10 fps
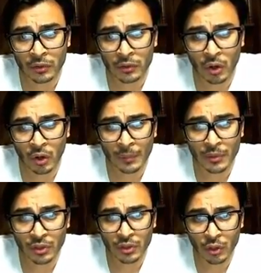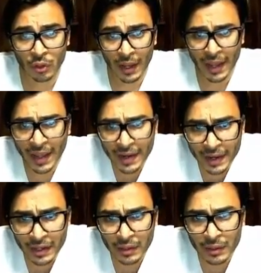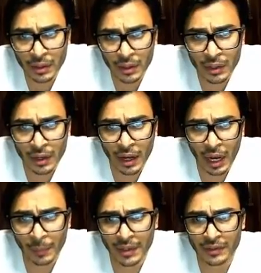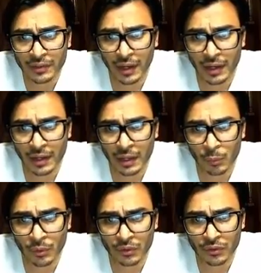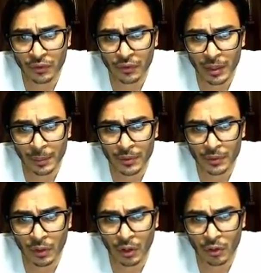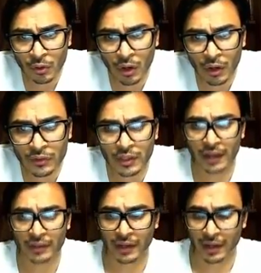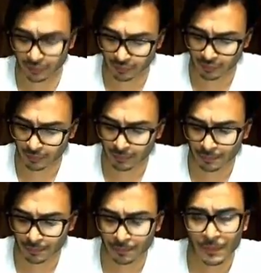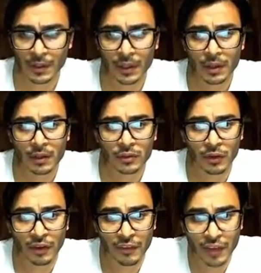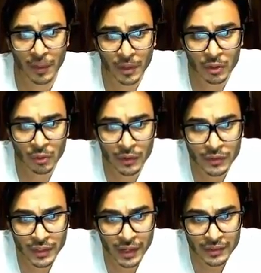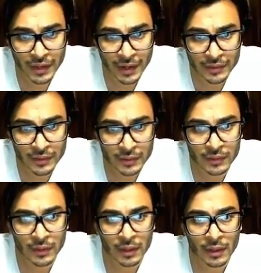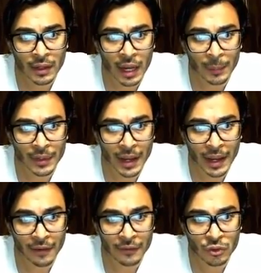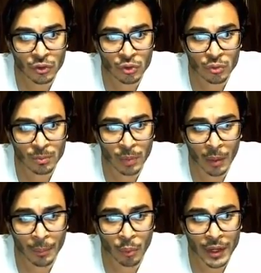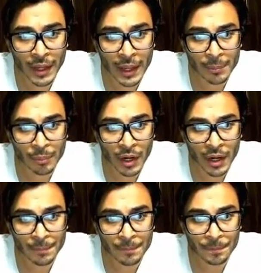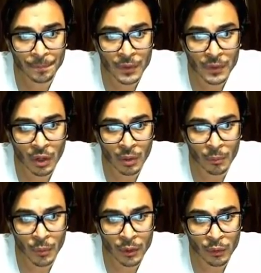So I'm just going to go ahead and I'm going to say it was flipped across the x-axis. So if I flip it across the x-axis, I'm going to have point A prime right